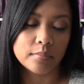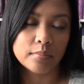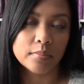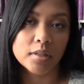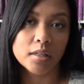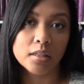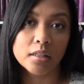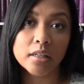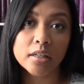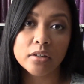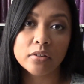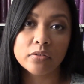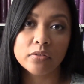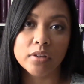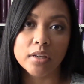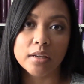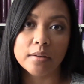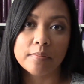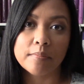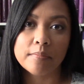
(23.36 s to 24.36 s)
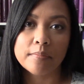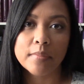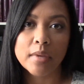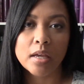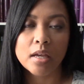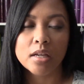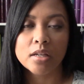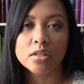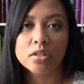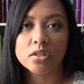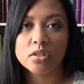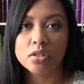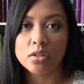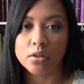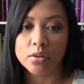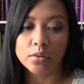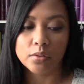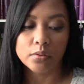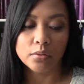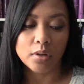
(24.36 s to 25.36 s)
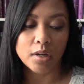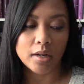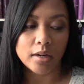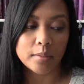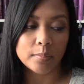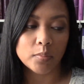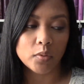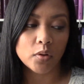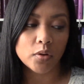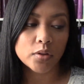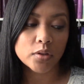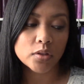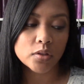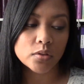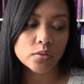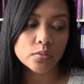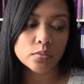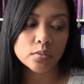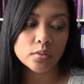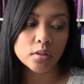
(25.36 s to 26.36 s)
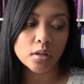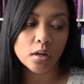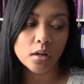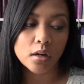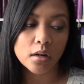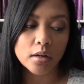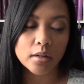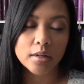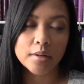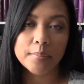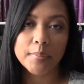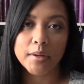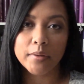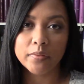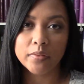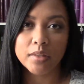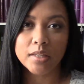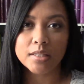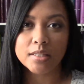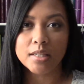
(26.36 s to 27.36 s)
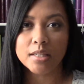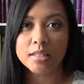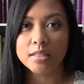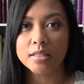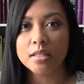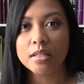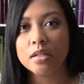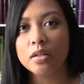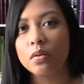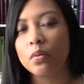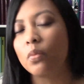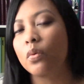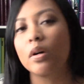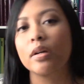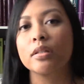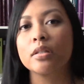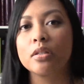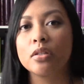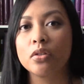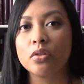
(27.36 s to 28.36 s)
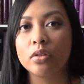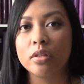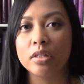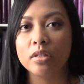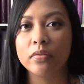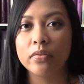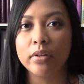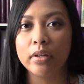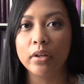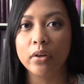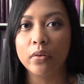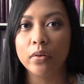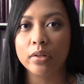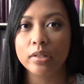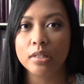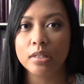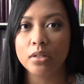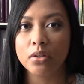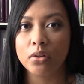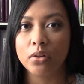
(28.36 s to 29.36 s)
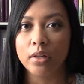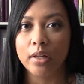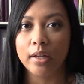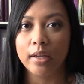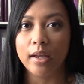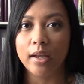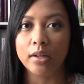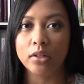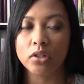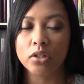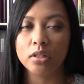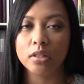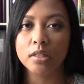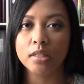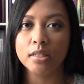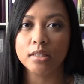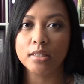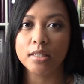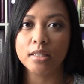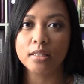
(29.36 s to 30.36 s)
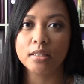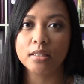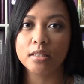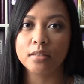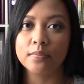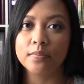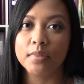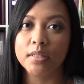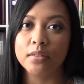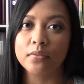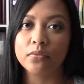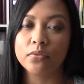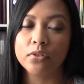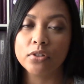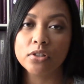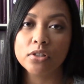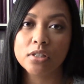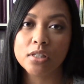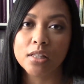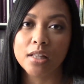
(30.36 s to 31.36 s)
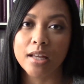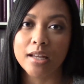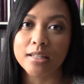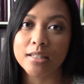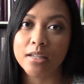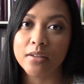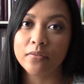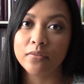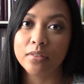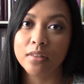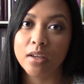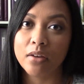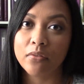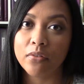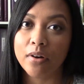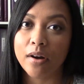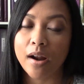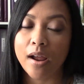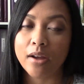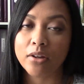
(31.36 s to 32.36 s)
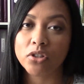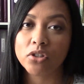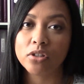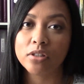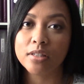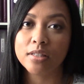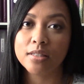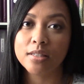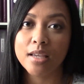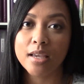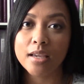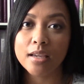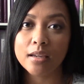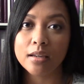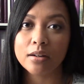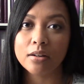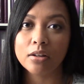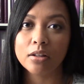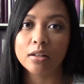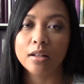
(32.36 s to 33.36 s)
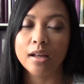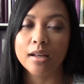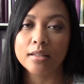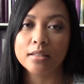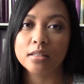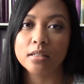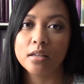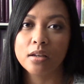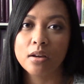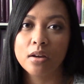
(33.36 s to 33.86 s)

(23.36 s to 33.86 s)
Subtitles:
calligraphy. So I'm going to talk about this. I didn't want to do this video until I actually attended my first class. I've never actually taken a class